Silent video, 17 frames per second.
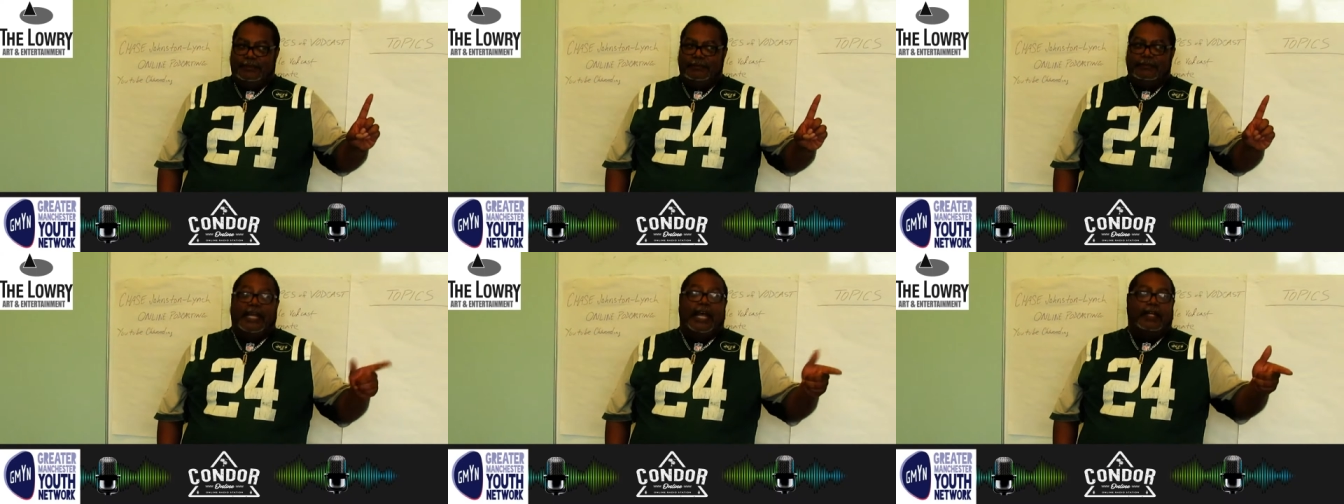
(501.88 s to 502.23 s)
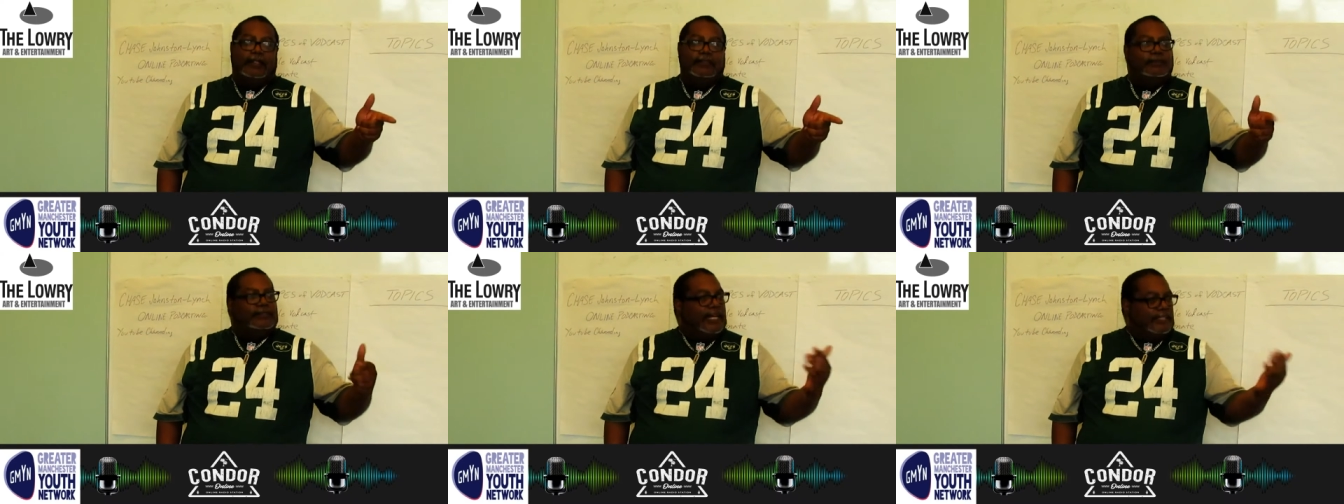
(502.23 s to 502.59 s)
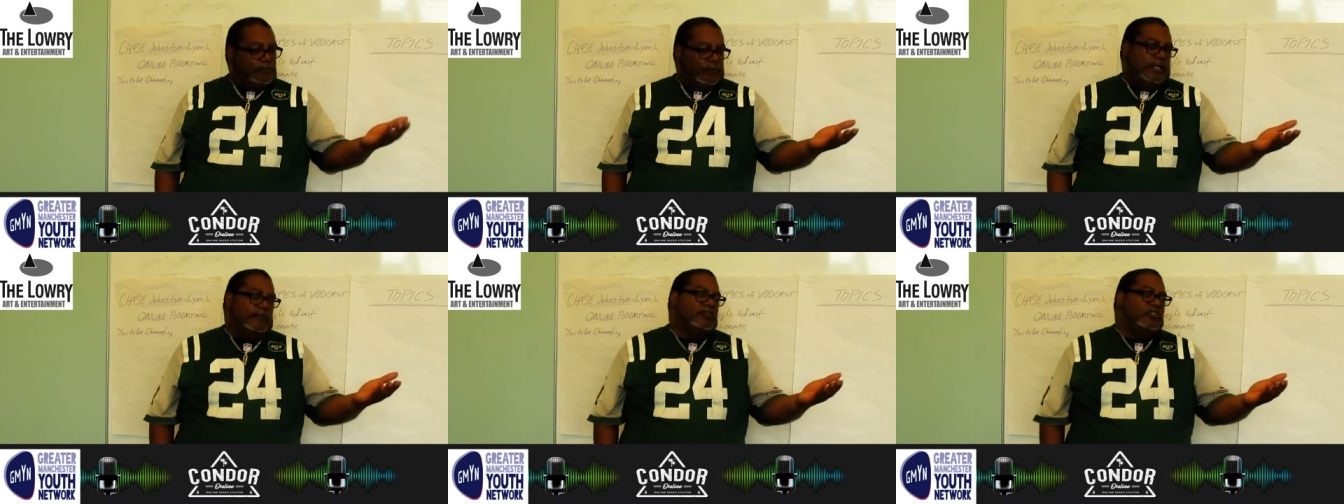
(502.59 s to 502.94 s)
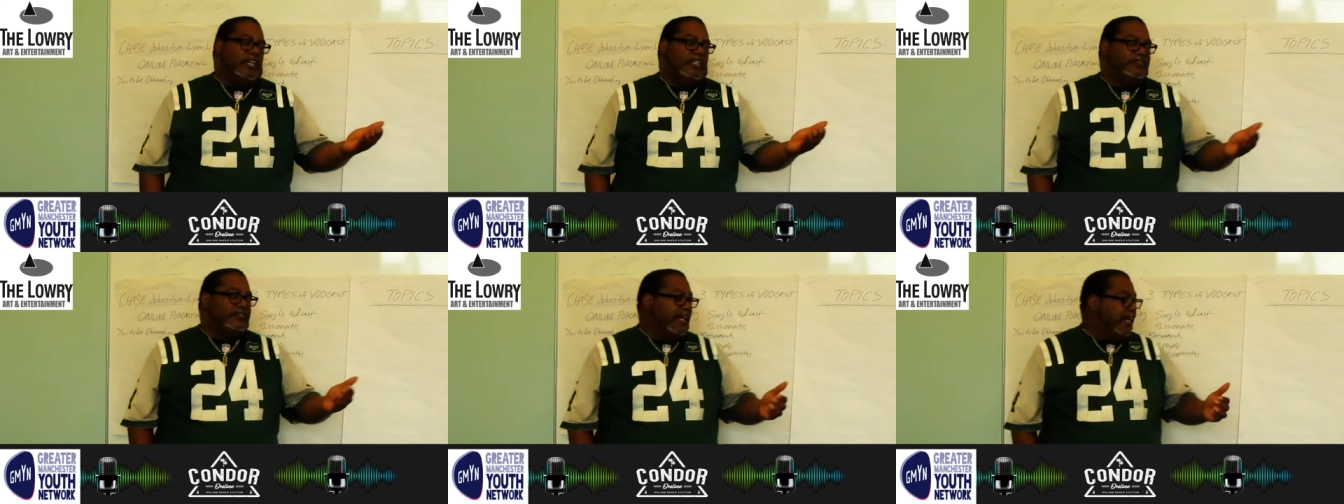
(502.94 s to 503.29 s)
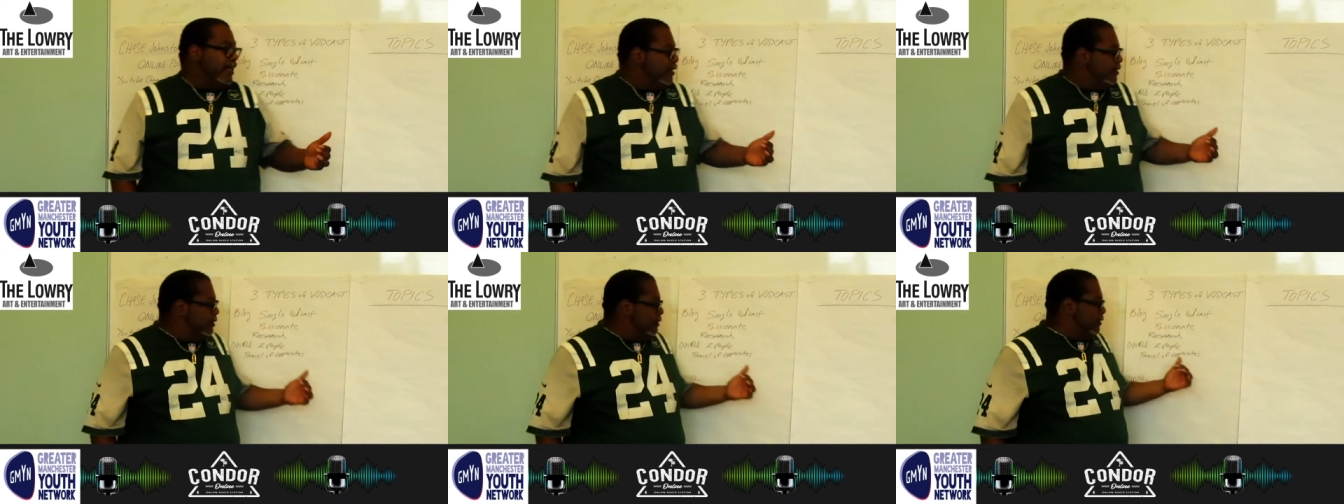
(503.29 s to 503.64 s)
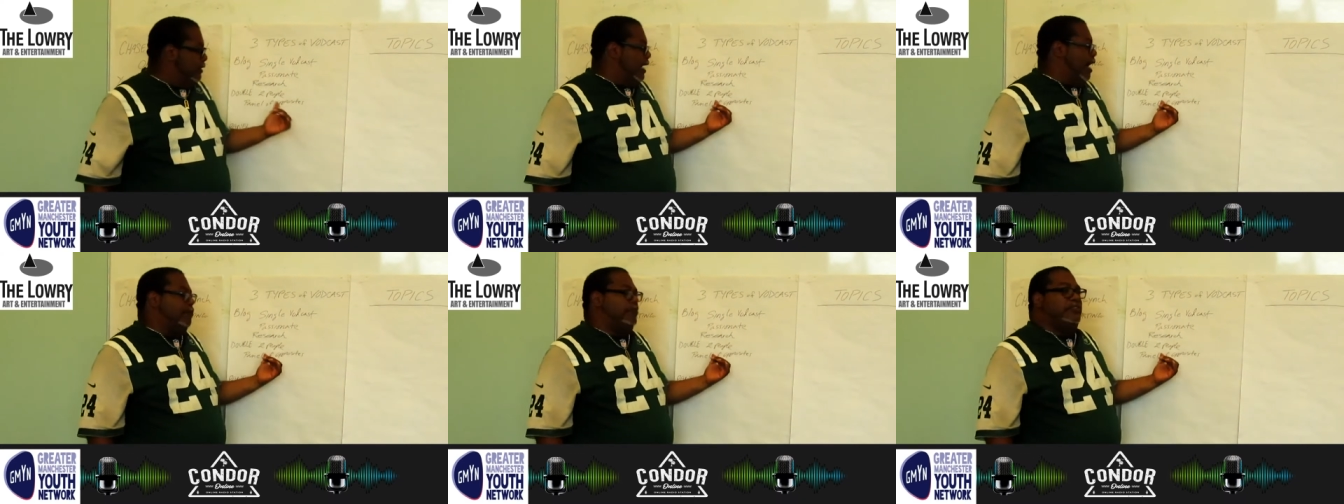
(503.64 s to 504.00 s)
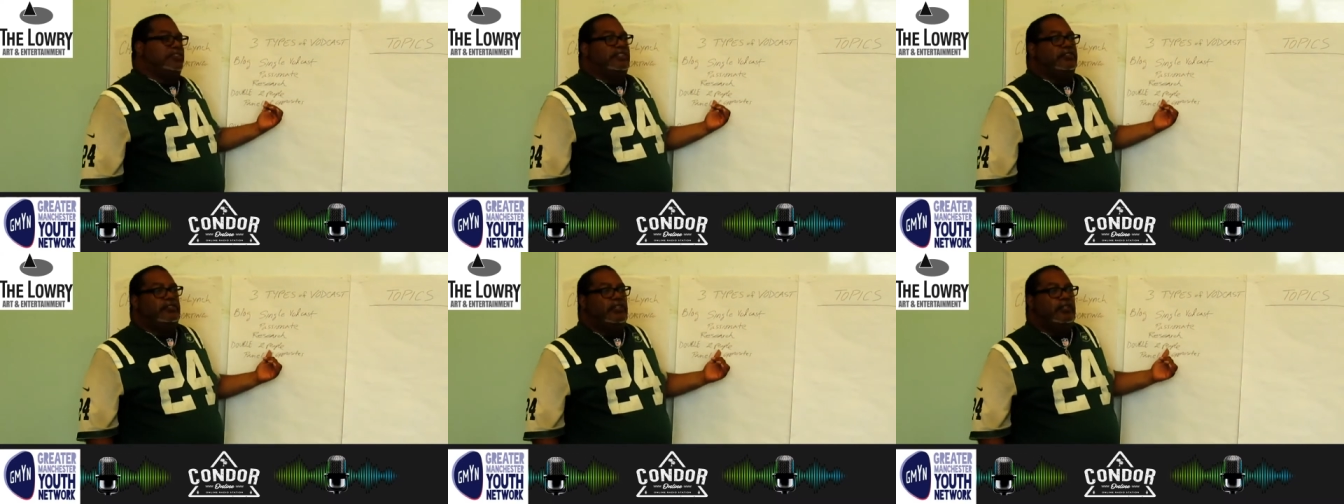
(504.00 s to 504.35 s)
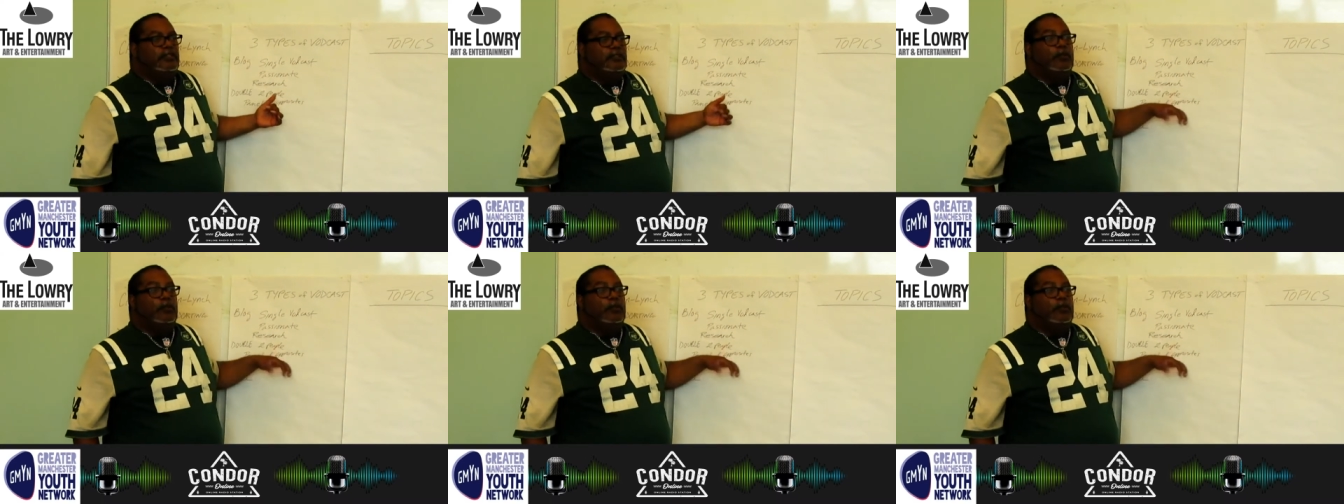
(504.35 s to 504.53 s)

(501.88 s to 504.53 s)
Yeah, that's what I was trying to say. Yeah. The opposites.